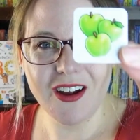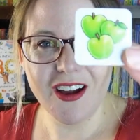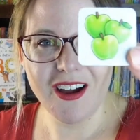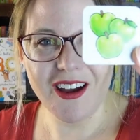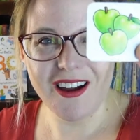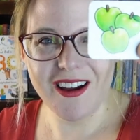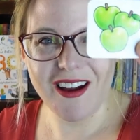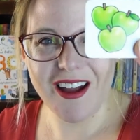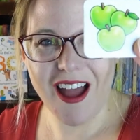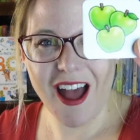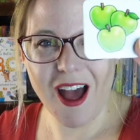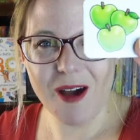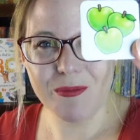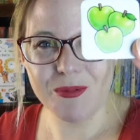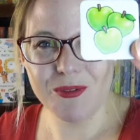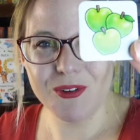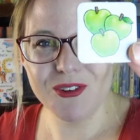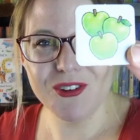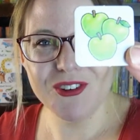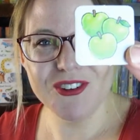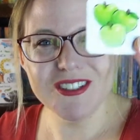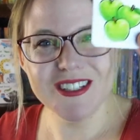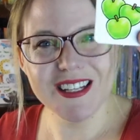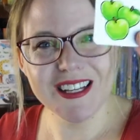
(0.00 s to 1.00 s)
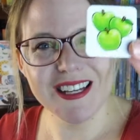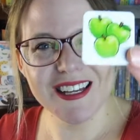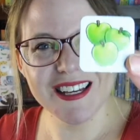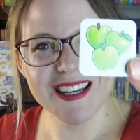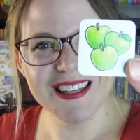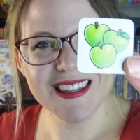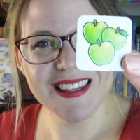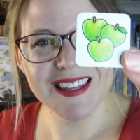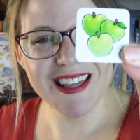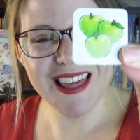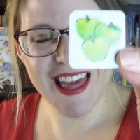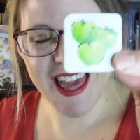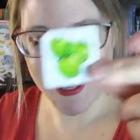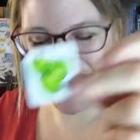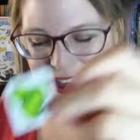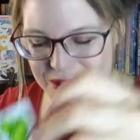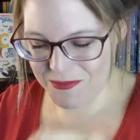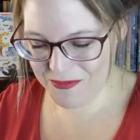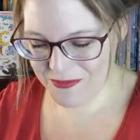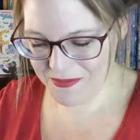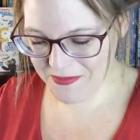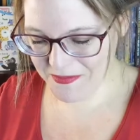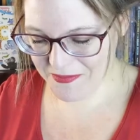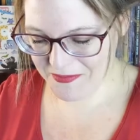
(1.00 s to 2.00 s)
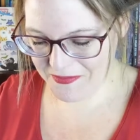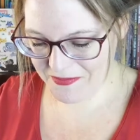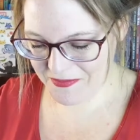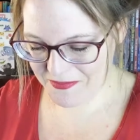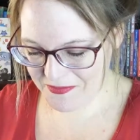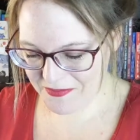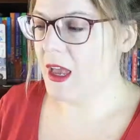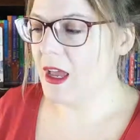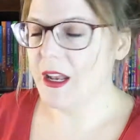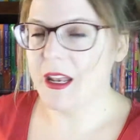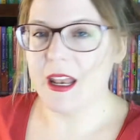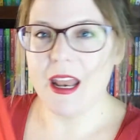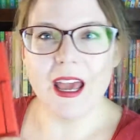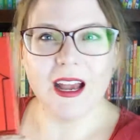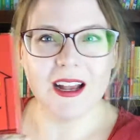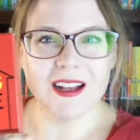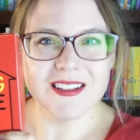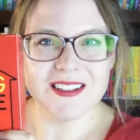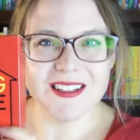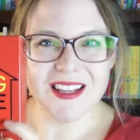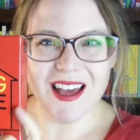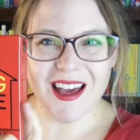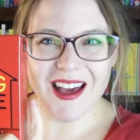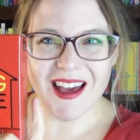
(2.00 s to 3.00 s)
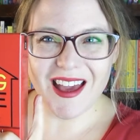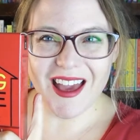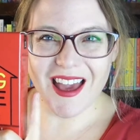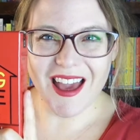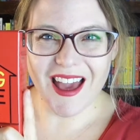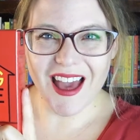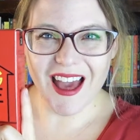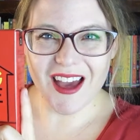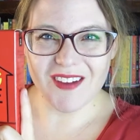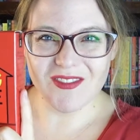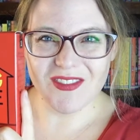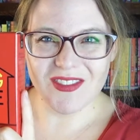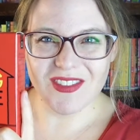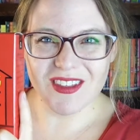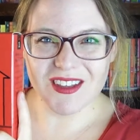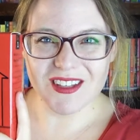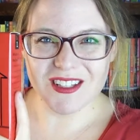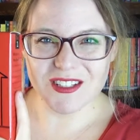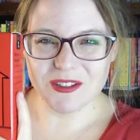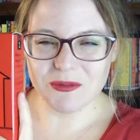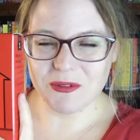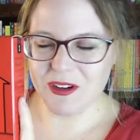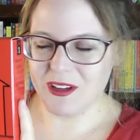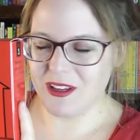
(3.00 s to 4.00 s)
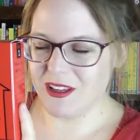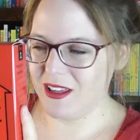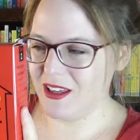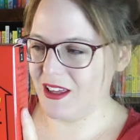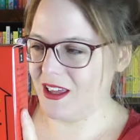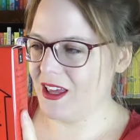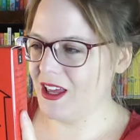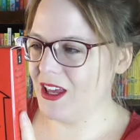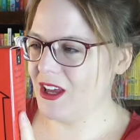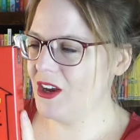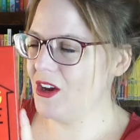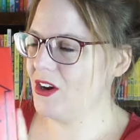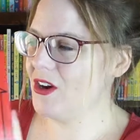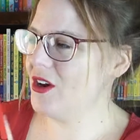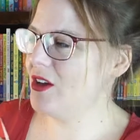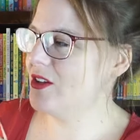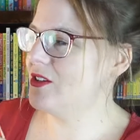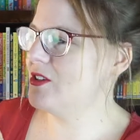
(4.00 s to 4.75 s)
are apples in the game. Next, I have this right here. It's